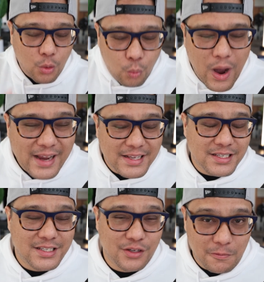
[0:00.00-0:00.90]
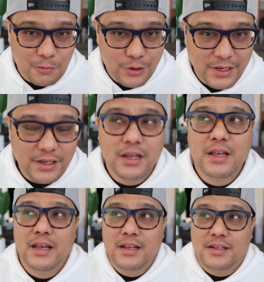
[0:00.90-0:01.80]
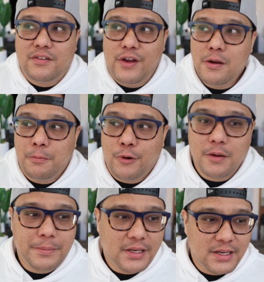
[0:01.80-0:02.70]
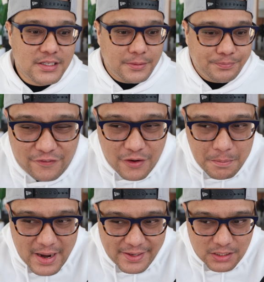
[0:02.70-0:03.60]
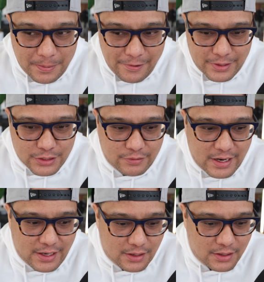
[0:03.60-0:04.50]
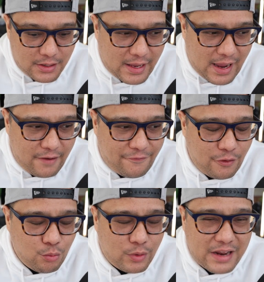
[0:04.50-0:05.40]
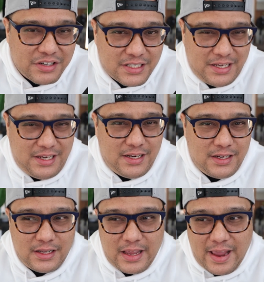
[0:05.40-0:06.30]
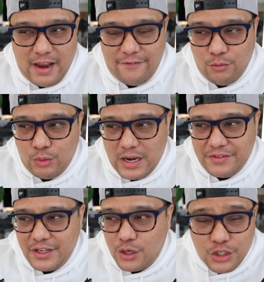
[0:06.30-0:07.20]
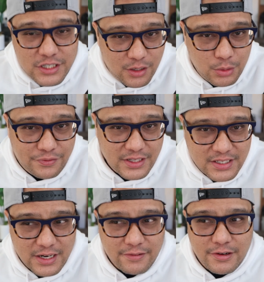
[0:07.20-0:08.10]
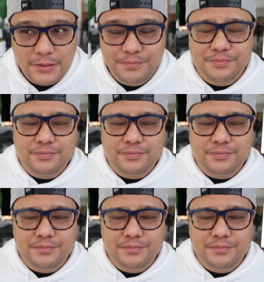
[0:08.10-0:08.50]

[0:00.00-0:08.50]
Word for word: Why is this so important? This is very important because from my experience, right, and from what I've seen and from what I've negotiated with and etc.,